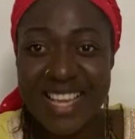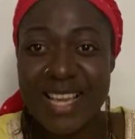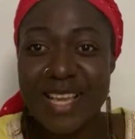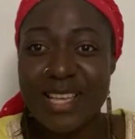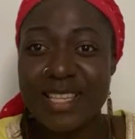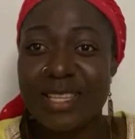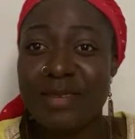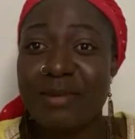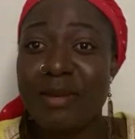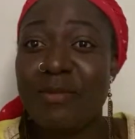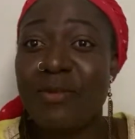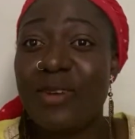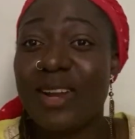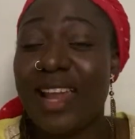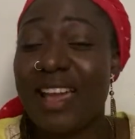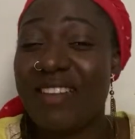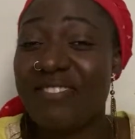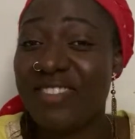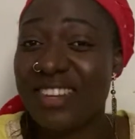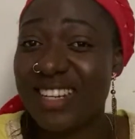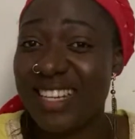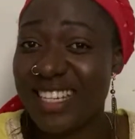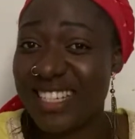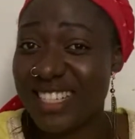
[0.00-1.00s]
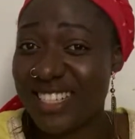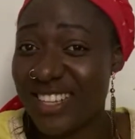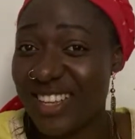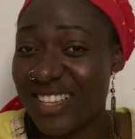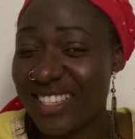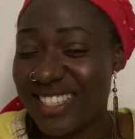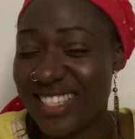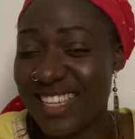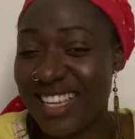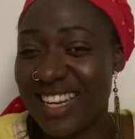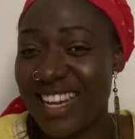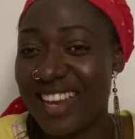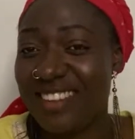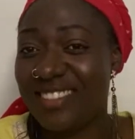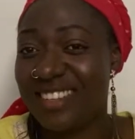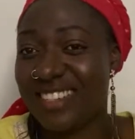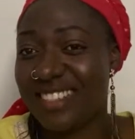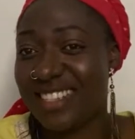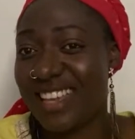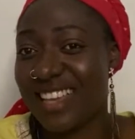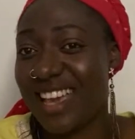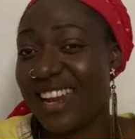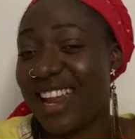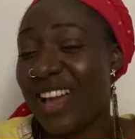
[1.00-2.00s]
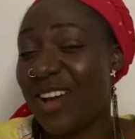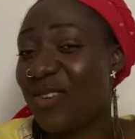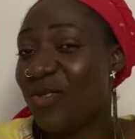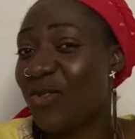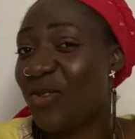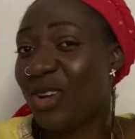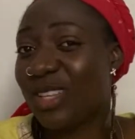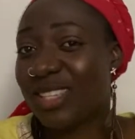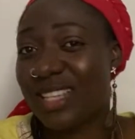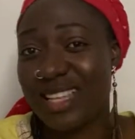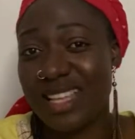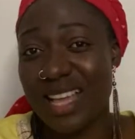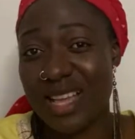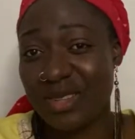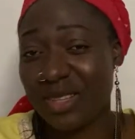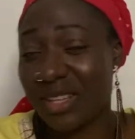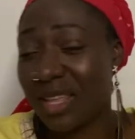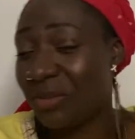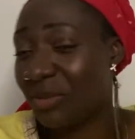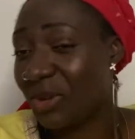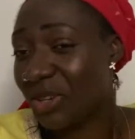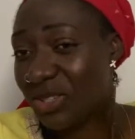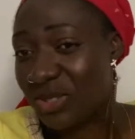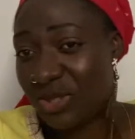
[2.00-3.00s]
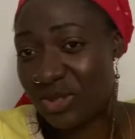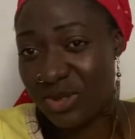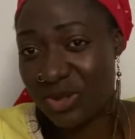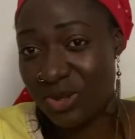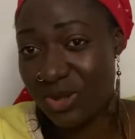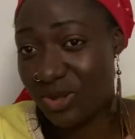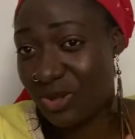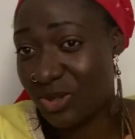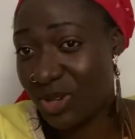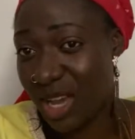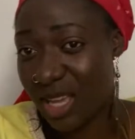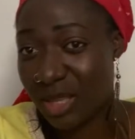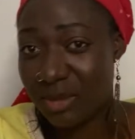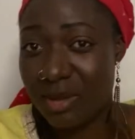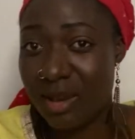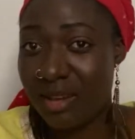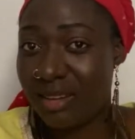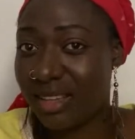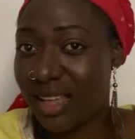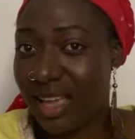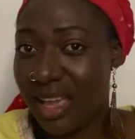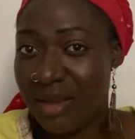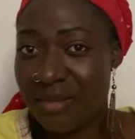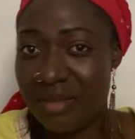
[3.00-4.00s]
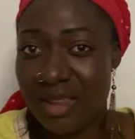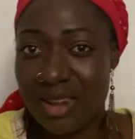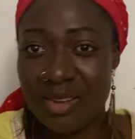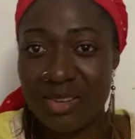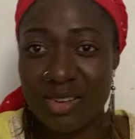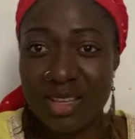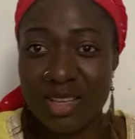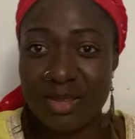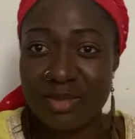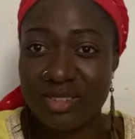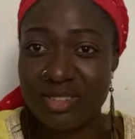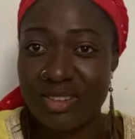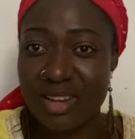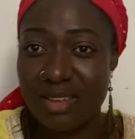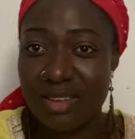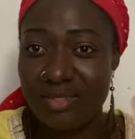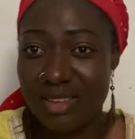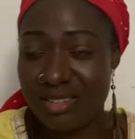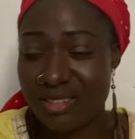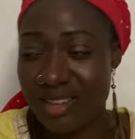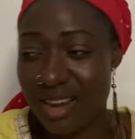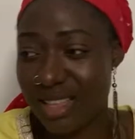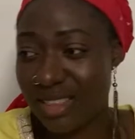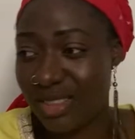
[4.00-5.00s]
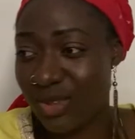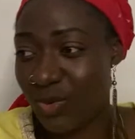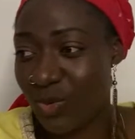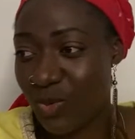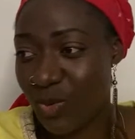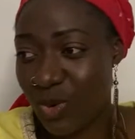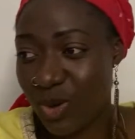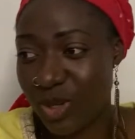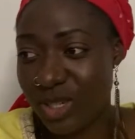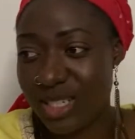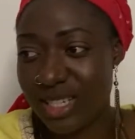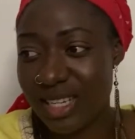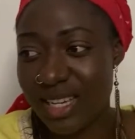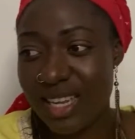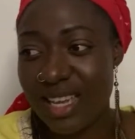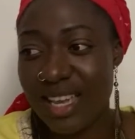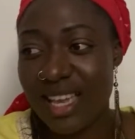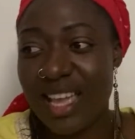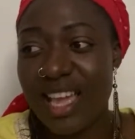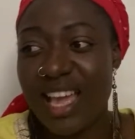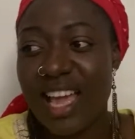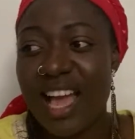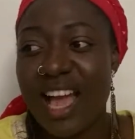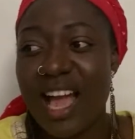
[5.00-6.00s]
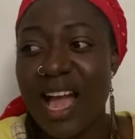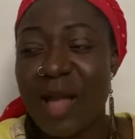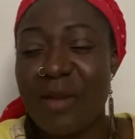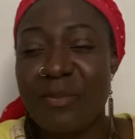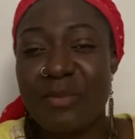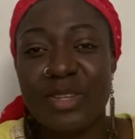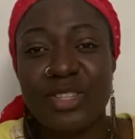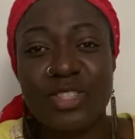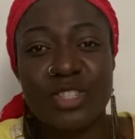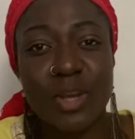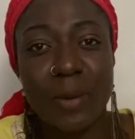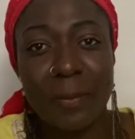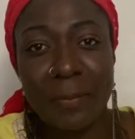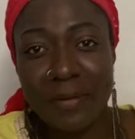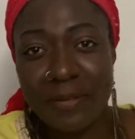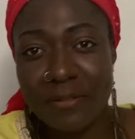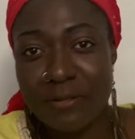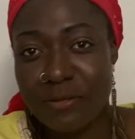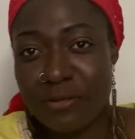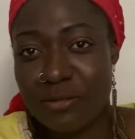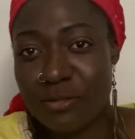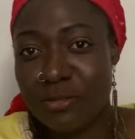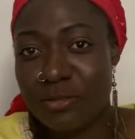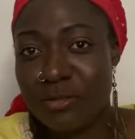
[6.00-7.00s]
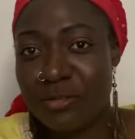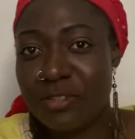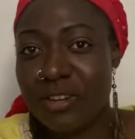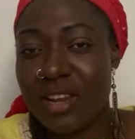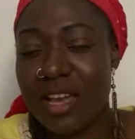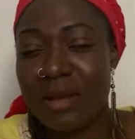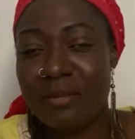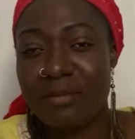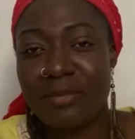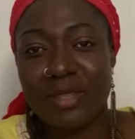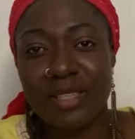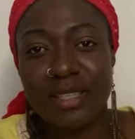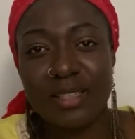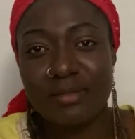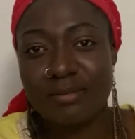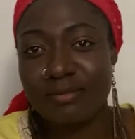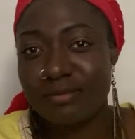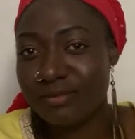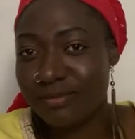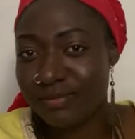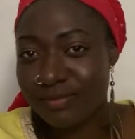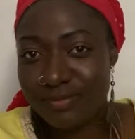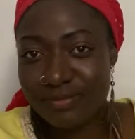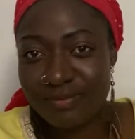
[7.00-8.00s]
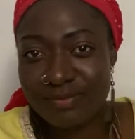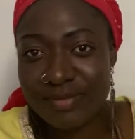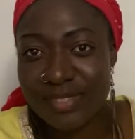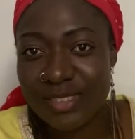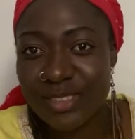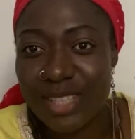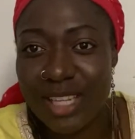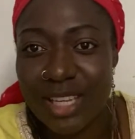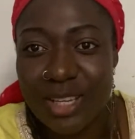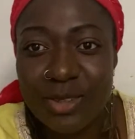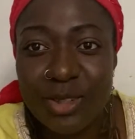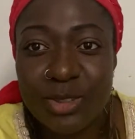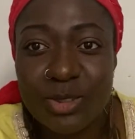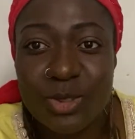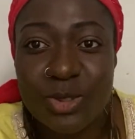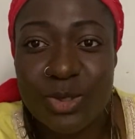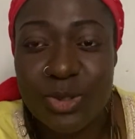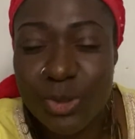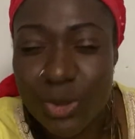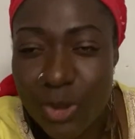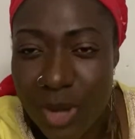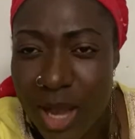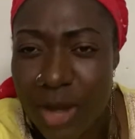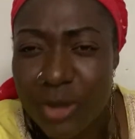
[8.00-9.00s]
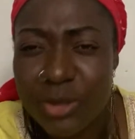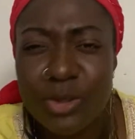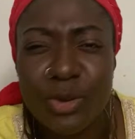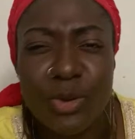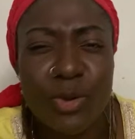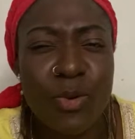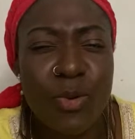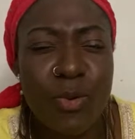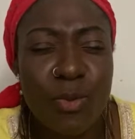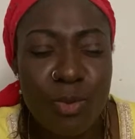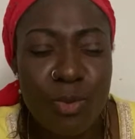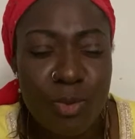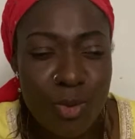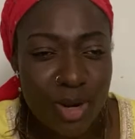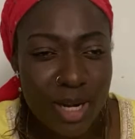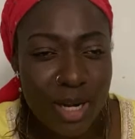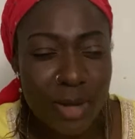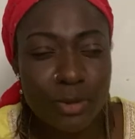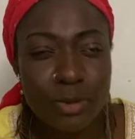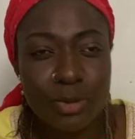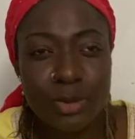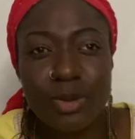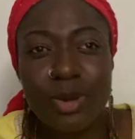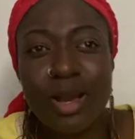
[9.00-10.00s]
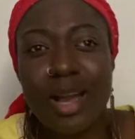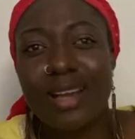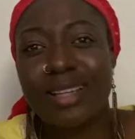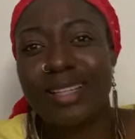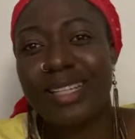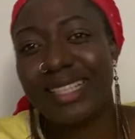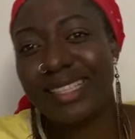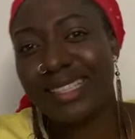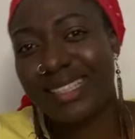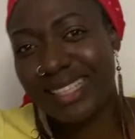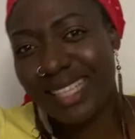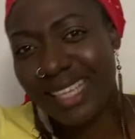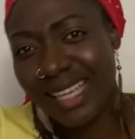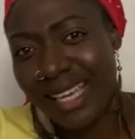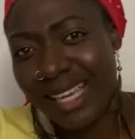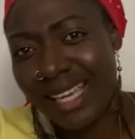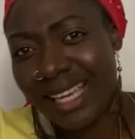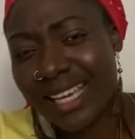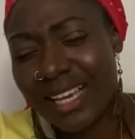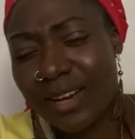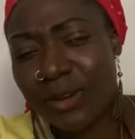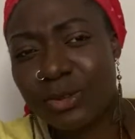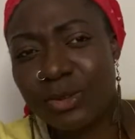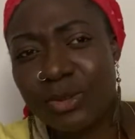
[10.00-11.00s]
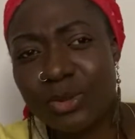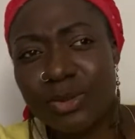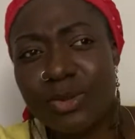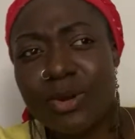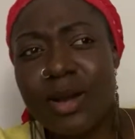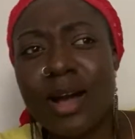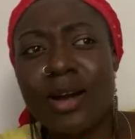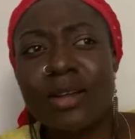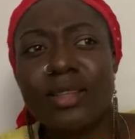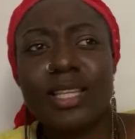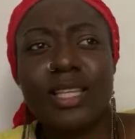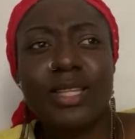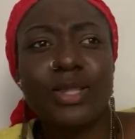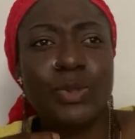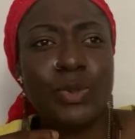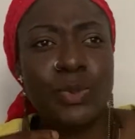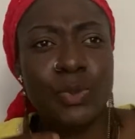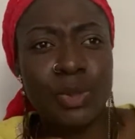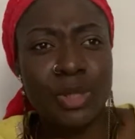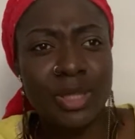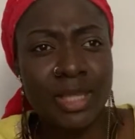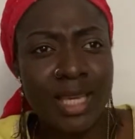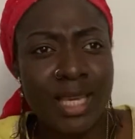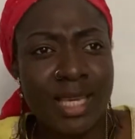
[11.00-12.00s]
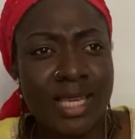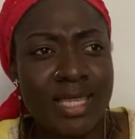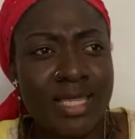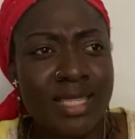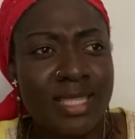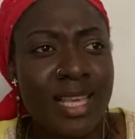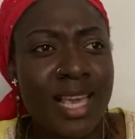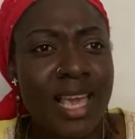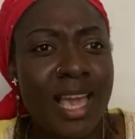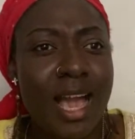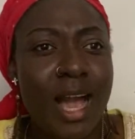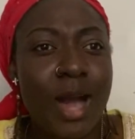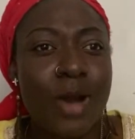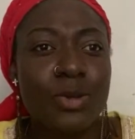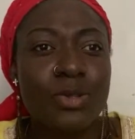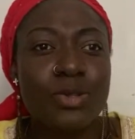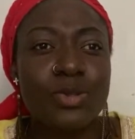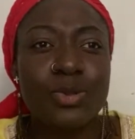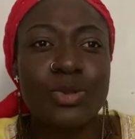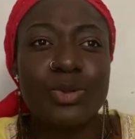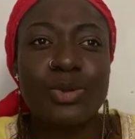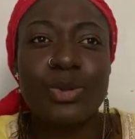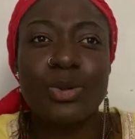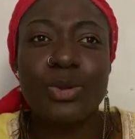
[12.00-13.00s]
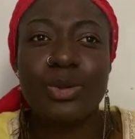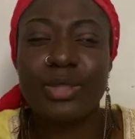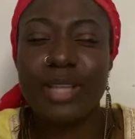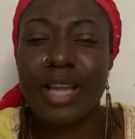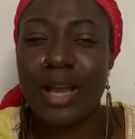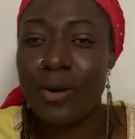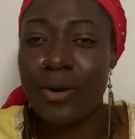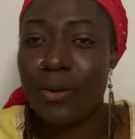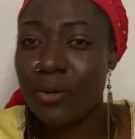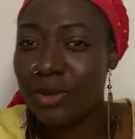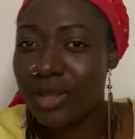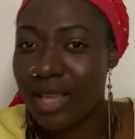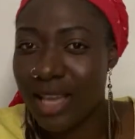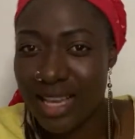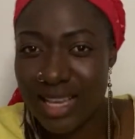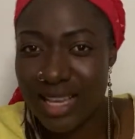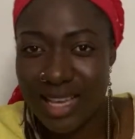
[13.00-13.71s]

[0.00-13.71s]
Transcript: So maybe when I finish nursing and I resign, that's what I'm going to do throughout my retirement. I'll just be traveling around the world and be chopping food and be. So I just want to know how the whole world. I want to know how they think. I want to know how they do things. I want to know their own